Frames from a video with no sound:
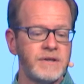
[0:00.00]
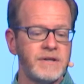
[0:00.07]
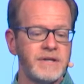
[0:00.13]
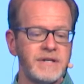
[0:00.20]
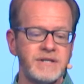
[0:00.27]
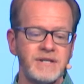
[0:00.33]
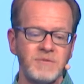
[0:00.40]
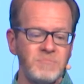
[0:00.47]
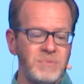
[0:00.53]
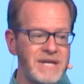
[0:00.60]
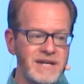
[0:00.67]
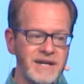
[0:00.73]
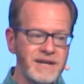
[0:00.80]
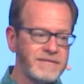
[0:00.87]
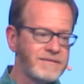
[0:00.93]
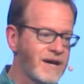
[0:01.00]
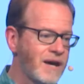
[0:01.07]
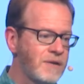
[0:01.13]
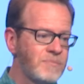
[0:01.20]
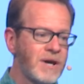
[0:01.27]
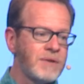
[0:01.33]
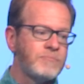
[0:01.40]
It can be a
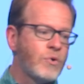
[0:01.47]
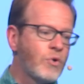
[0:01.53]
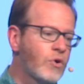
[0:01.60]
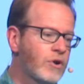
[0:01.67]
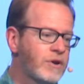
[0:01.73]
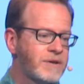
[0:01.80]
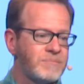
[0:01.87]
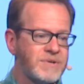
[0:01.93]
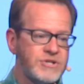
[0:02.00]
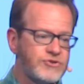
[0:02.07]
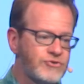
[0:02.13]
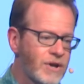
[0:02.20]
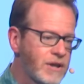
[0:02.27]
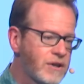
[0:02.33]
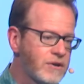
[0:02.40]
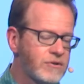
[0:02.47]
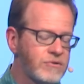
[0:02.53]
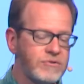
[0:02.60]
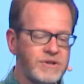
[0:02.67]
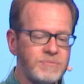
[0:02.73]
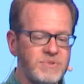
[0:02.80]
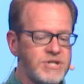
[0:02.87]
Kanban board, it can be in
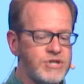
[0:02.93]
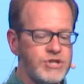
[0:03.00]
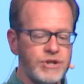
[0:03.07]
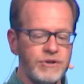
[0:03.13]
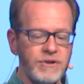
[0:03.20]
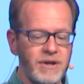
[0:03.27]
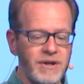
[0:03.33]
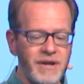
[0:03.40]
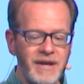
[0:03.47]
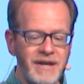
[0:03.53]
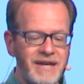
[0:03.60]
Trello, it can be in Youre,